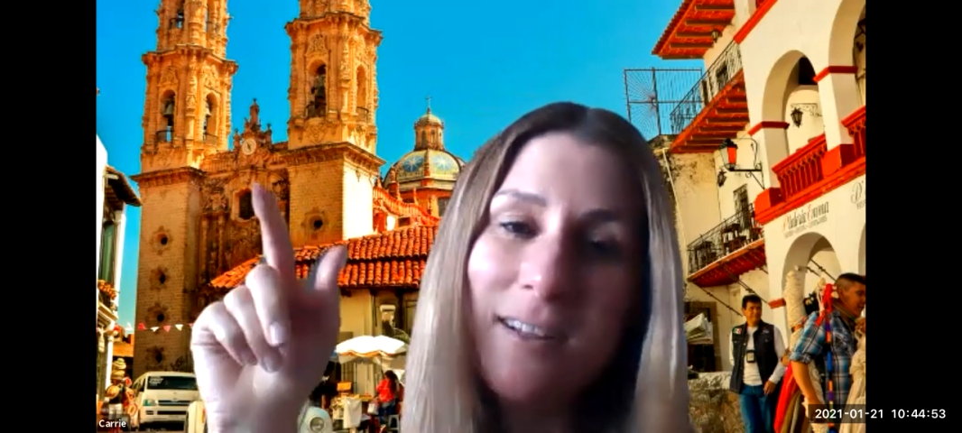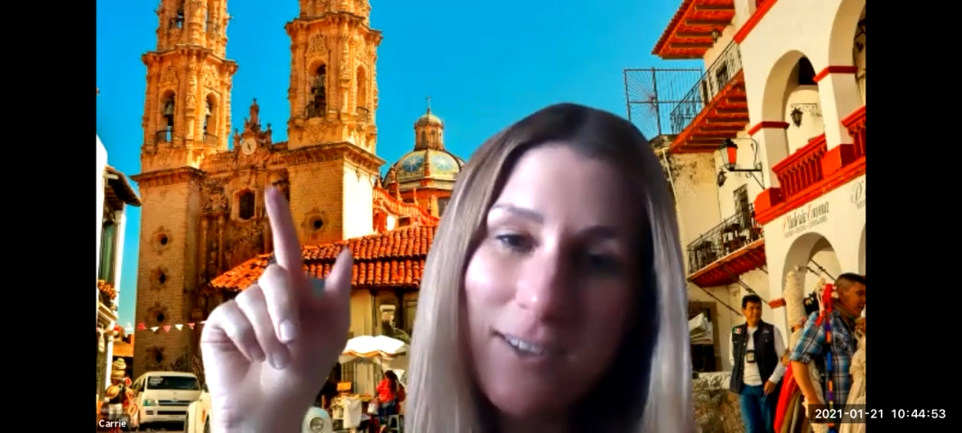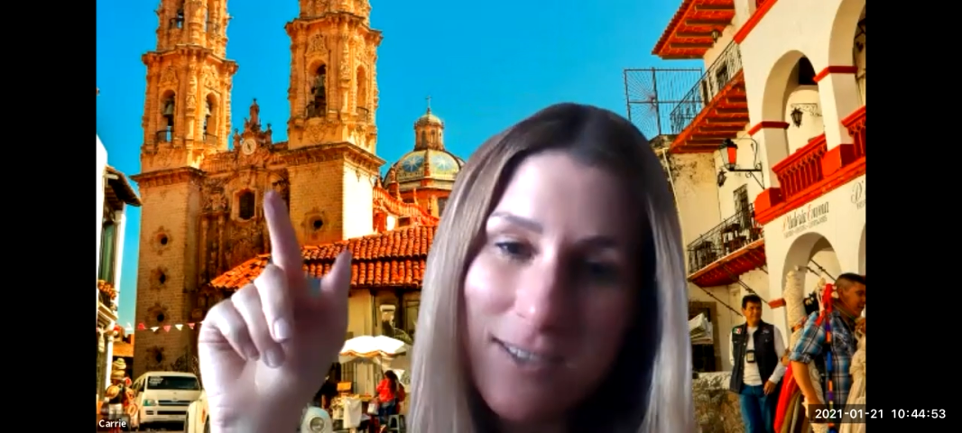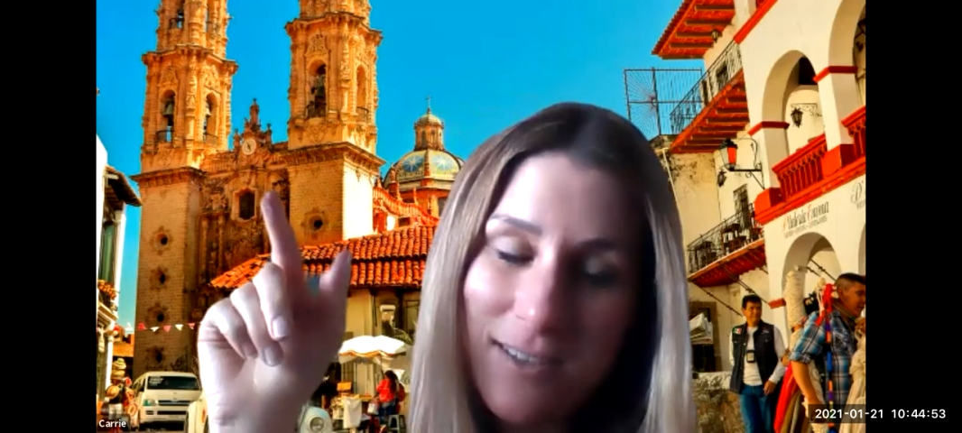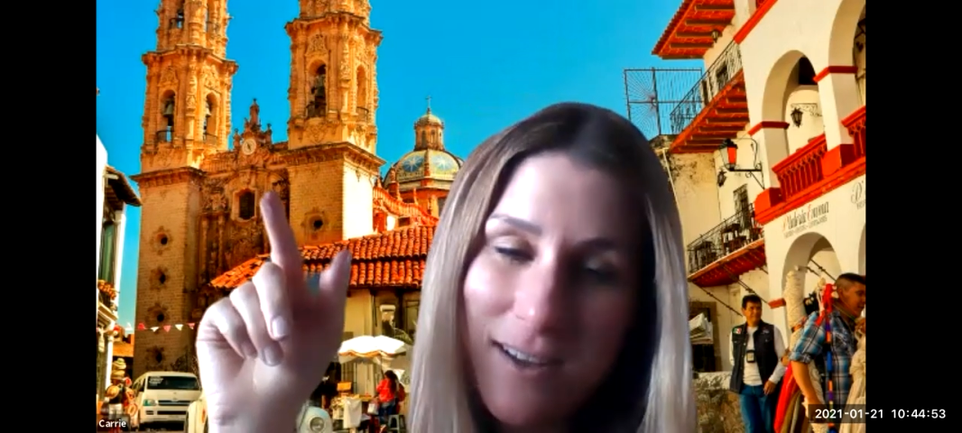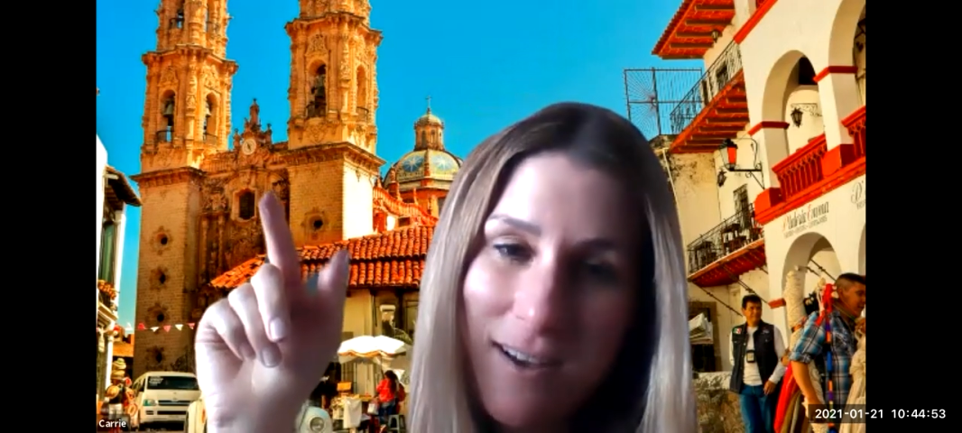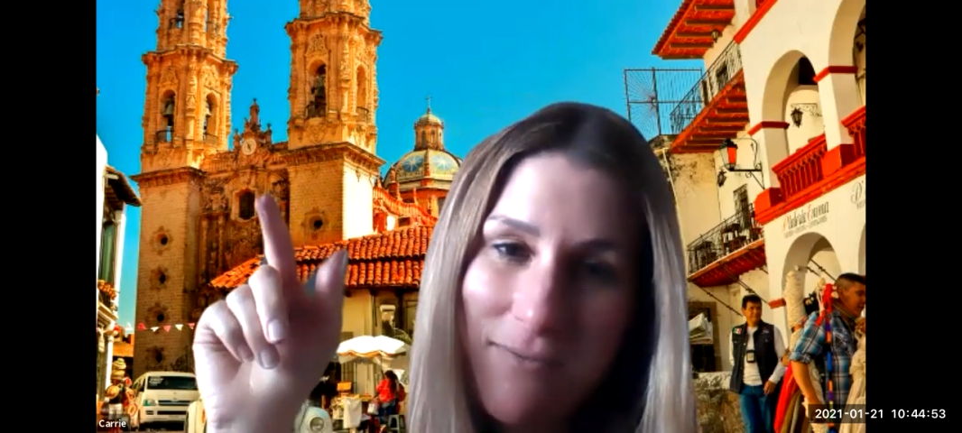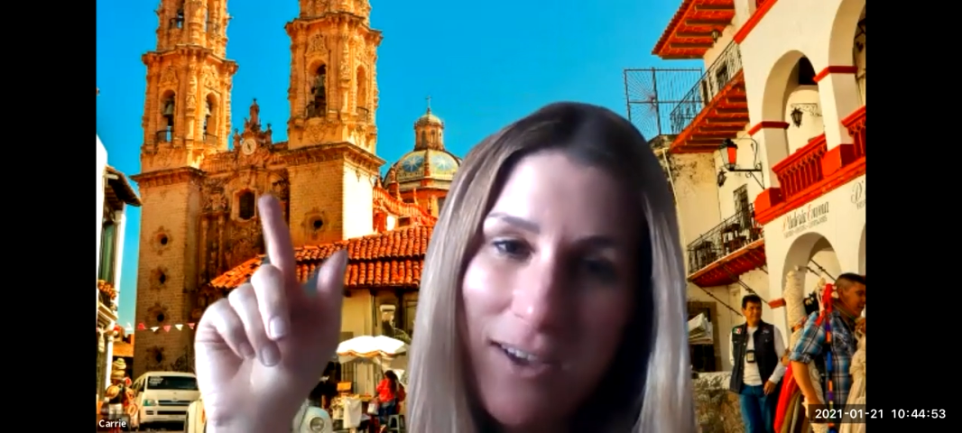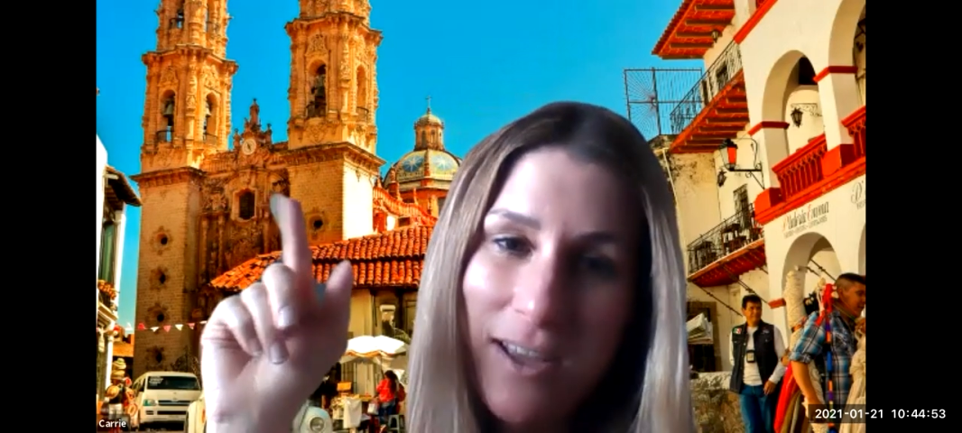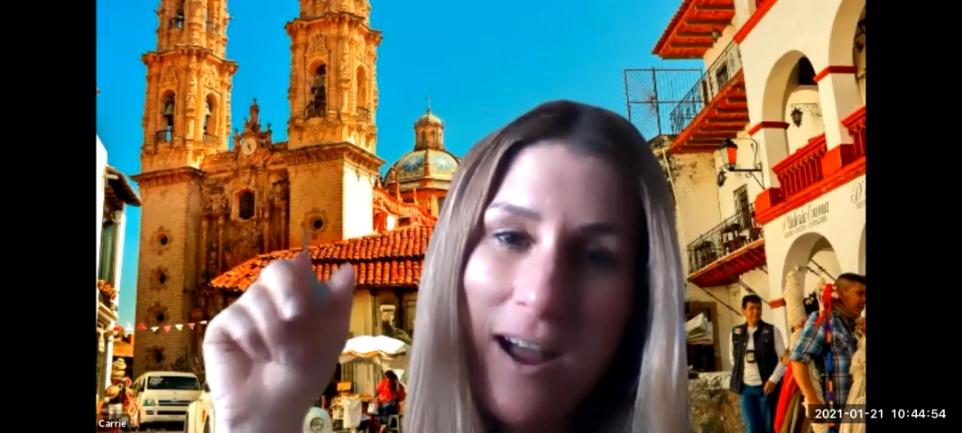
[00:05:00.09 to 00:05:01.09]
close
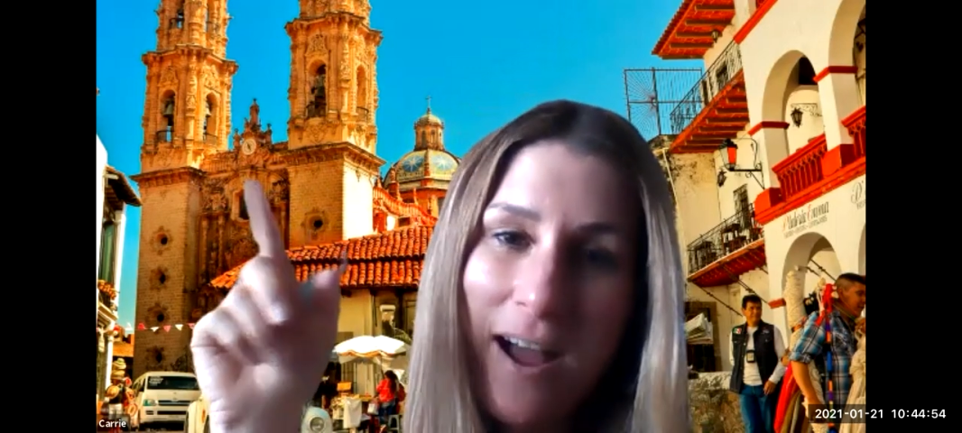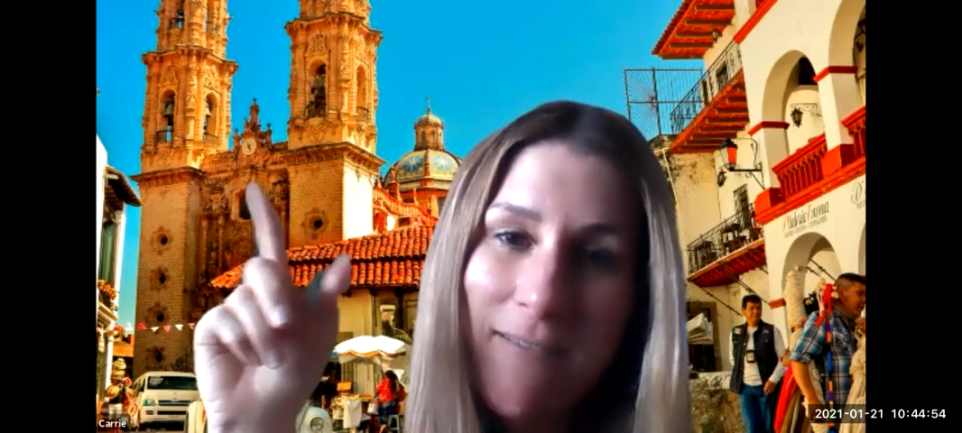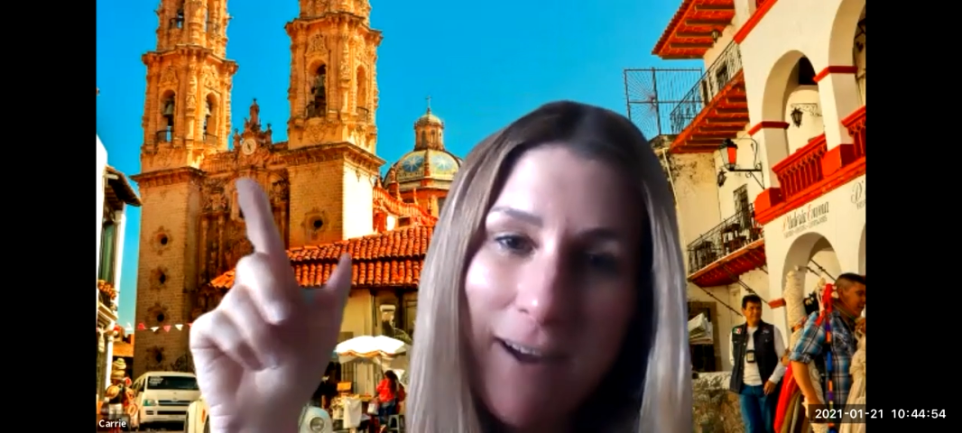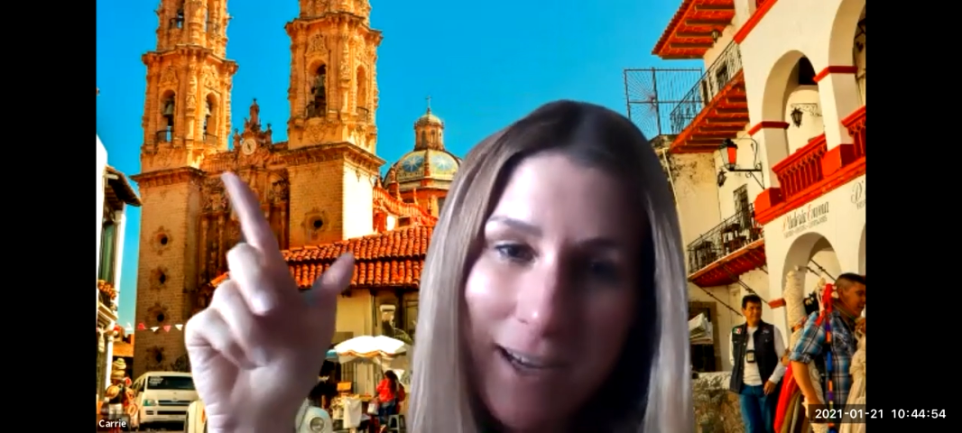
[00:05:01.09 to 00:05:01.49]
enough and I